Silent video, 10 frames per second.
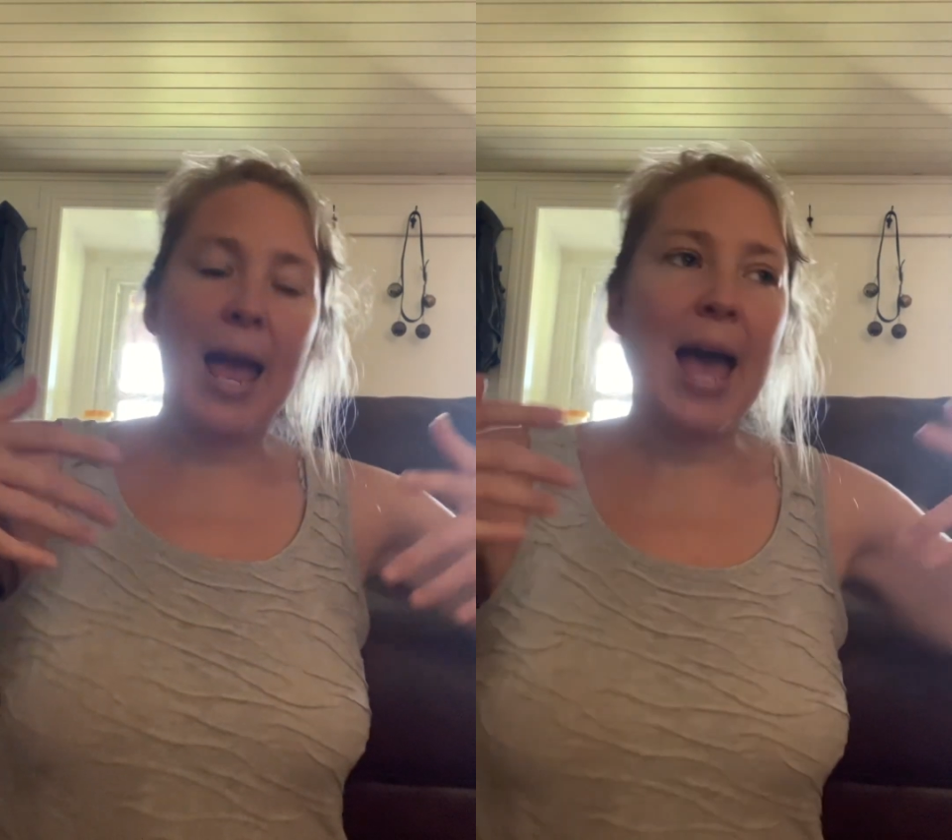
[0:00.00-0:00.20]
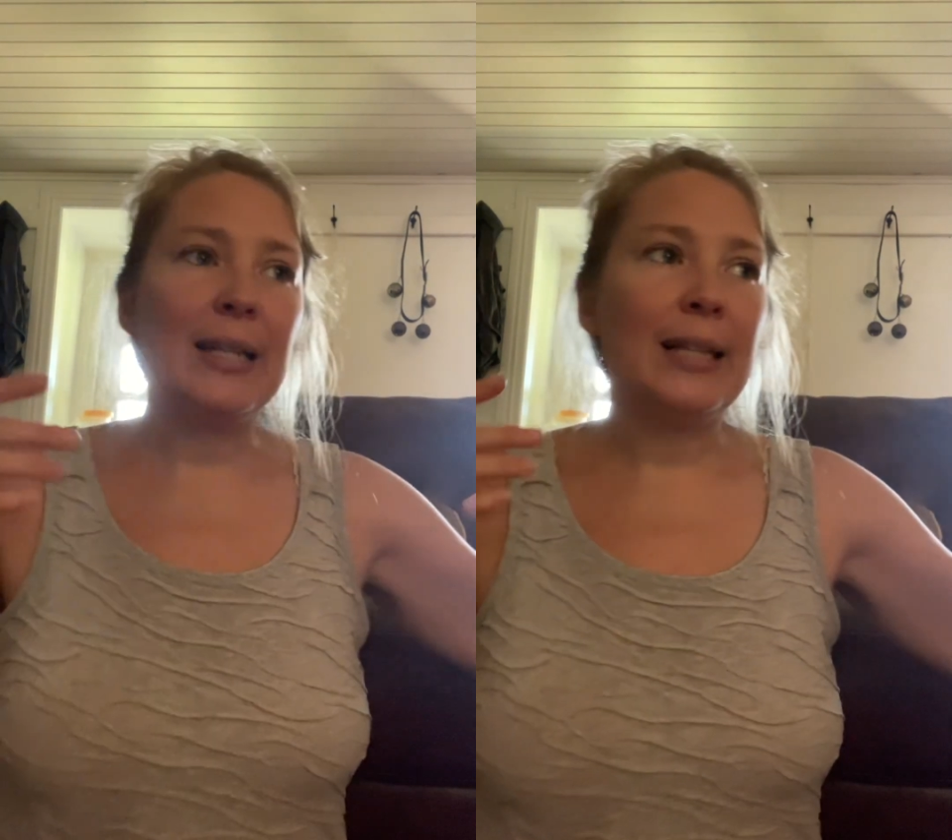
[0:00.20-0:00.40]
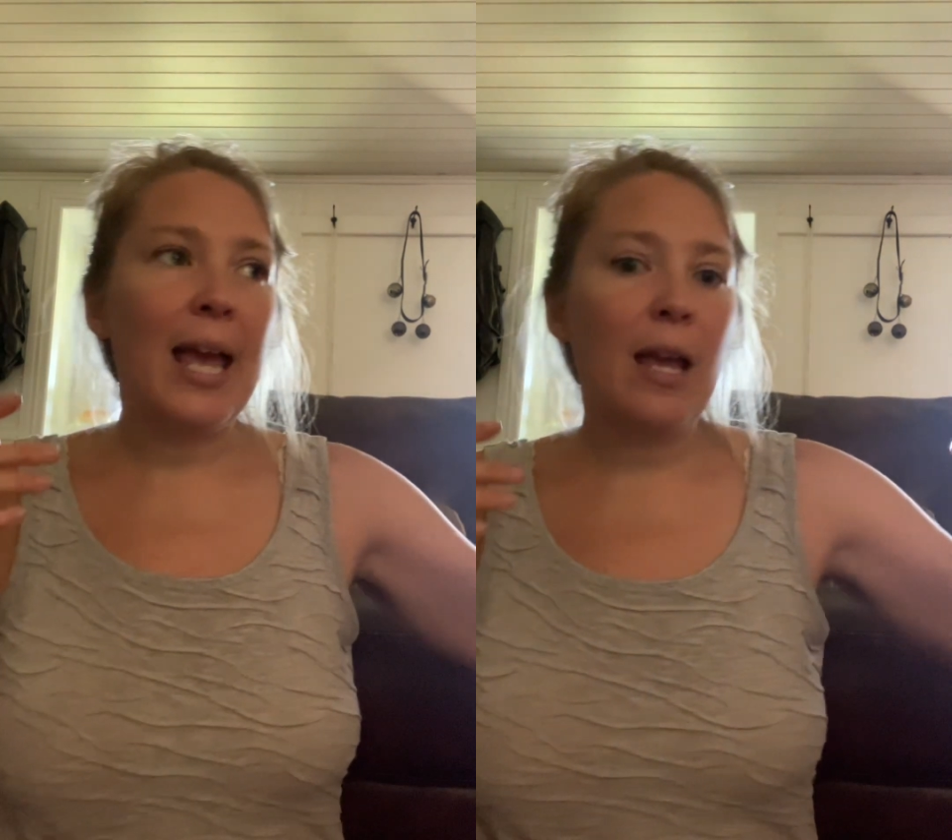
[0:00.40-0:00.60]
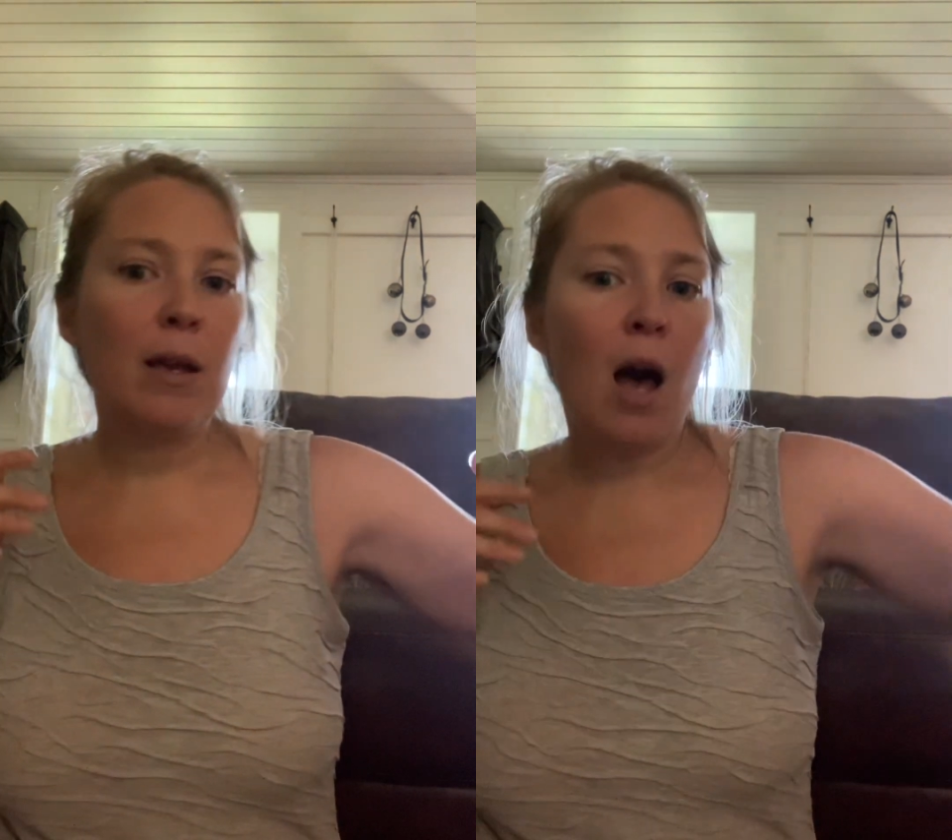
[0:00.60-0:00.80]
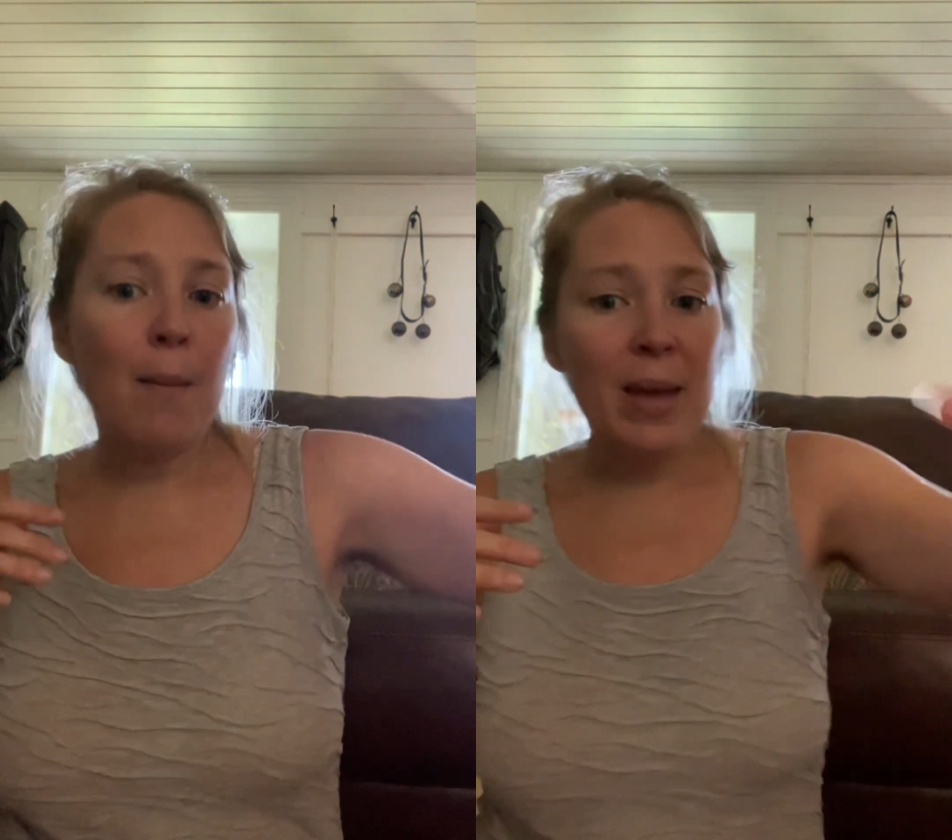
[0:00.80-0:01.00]
and like
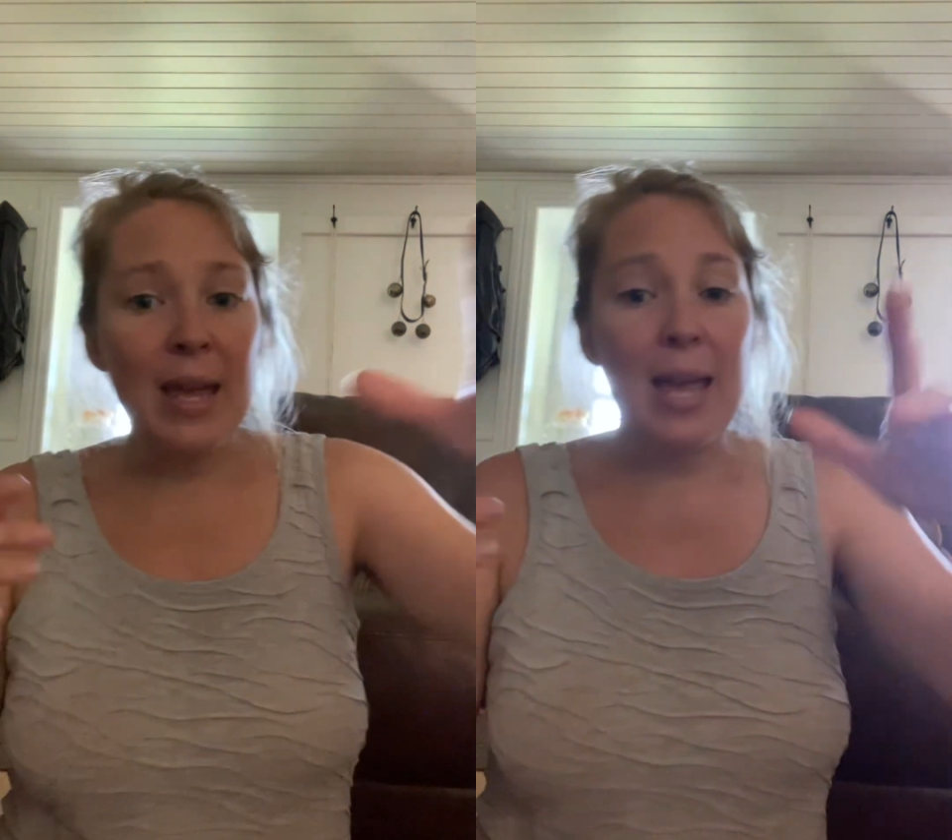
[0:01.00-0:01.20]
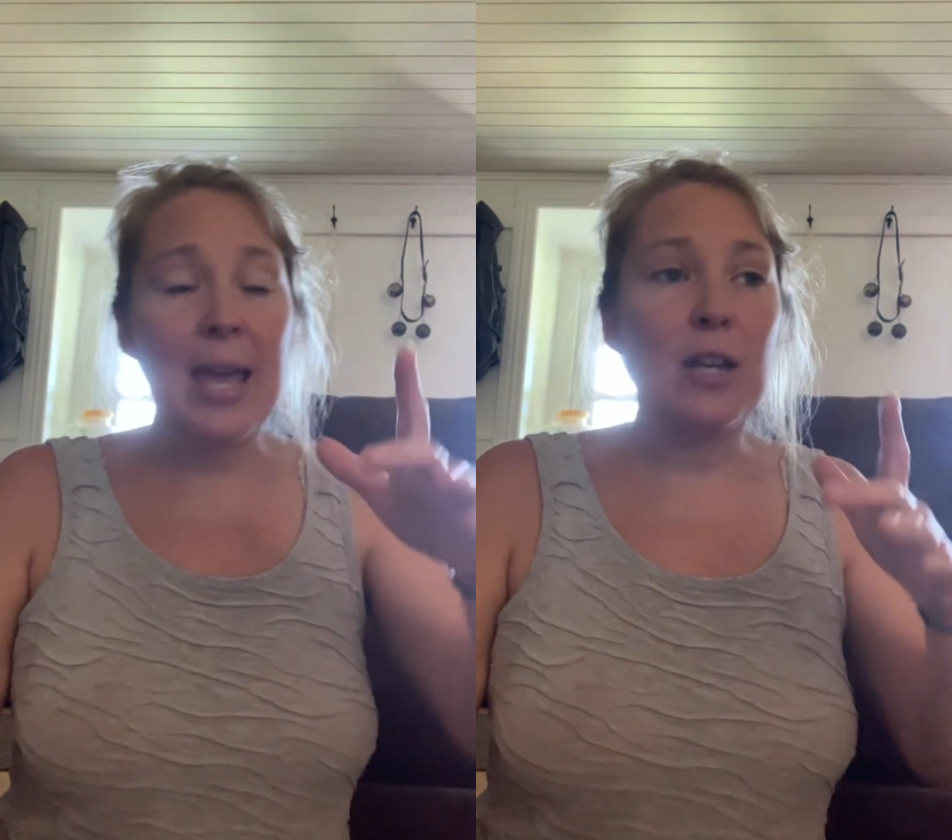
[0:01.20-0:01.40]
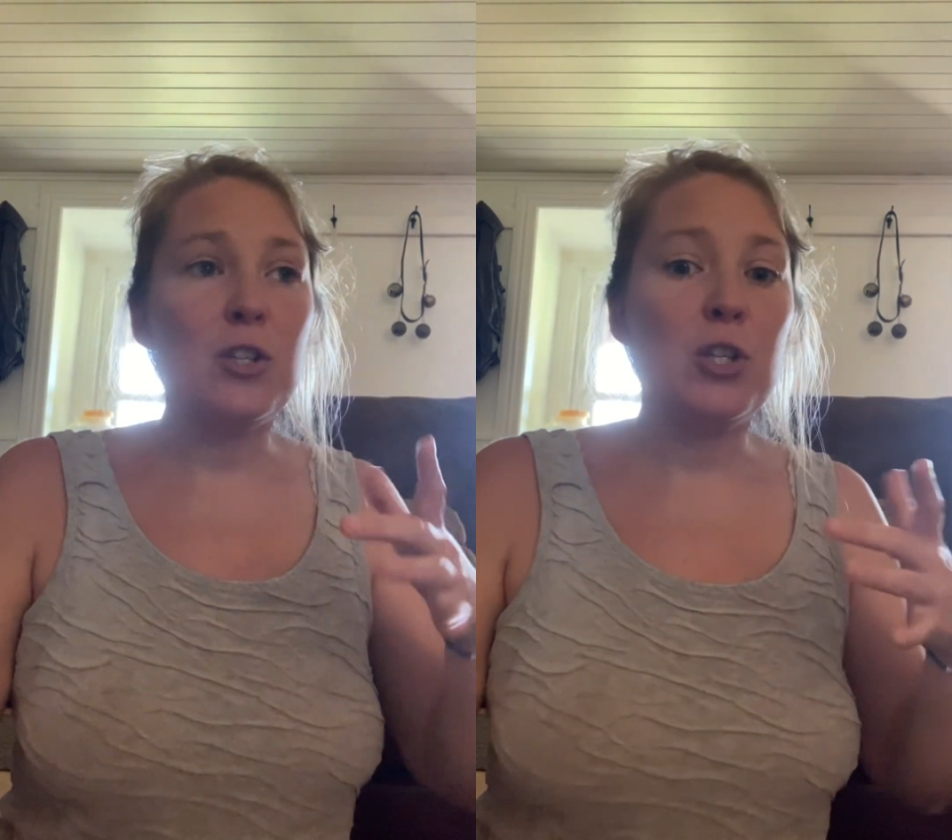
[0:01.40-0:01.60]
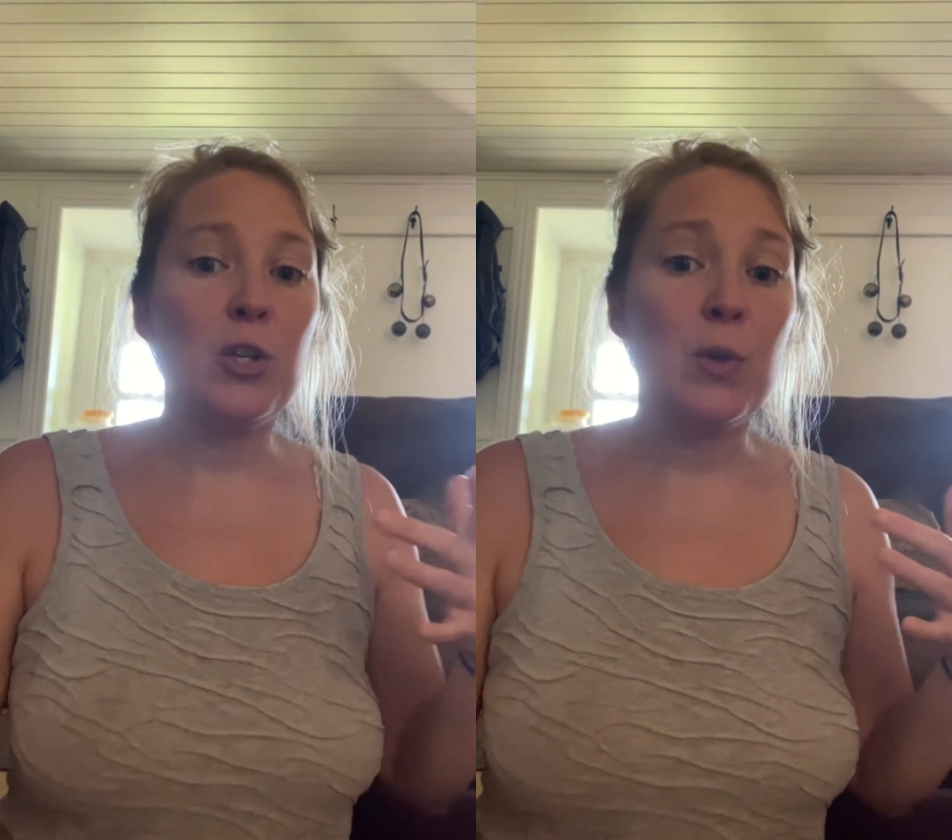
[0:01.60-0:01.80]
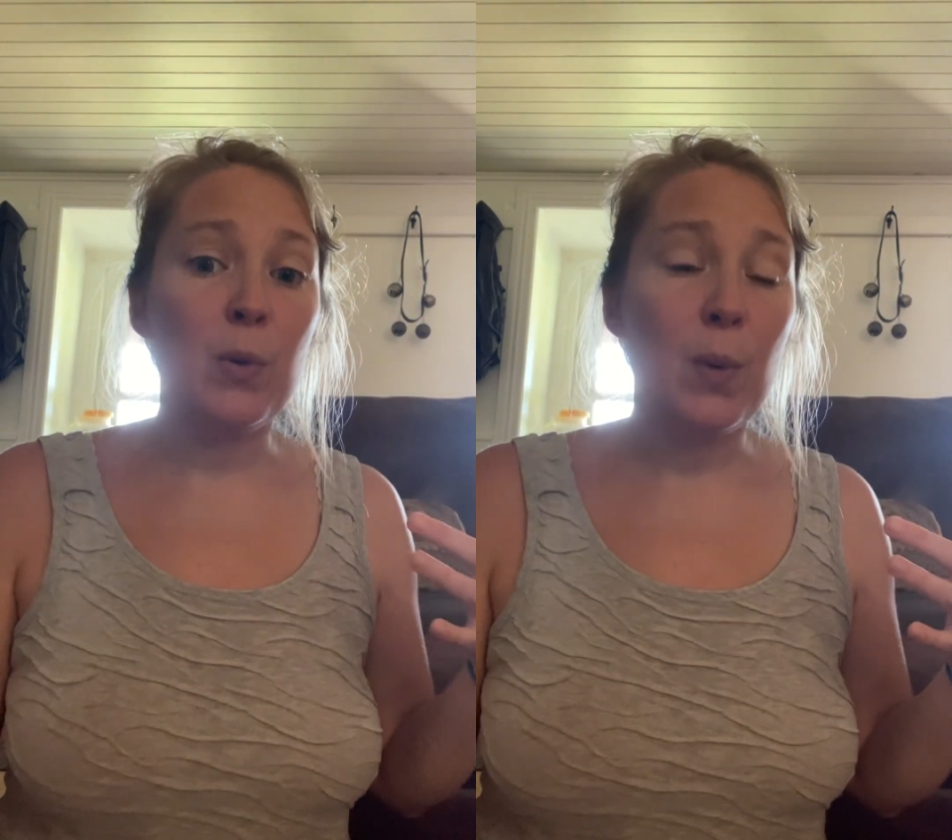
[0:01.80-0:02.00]
coming
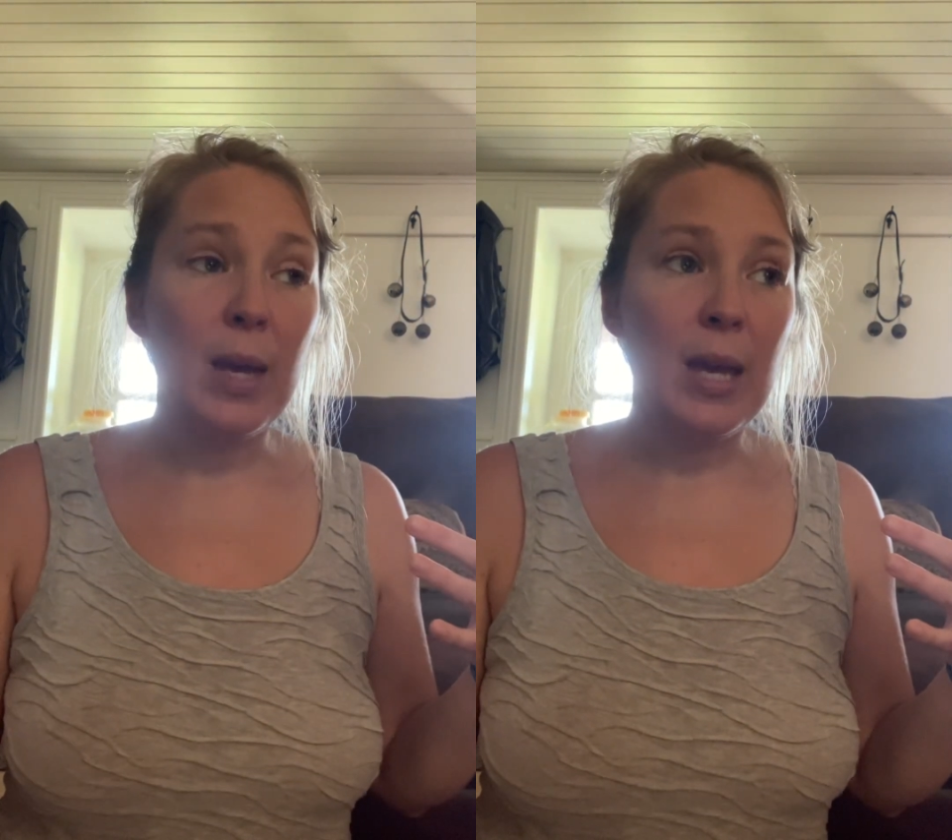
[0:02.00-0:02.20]
into,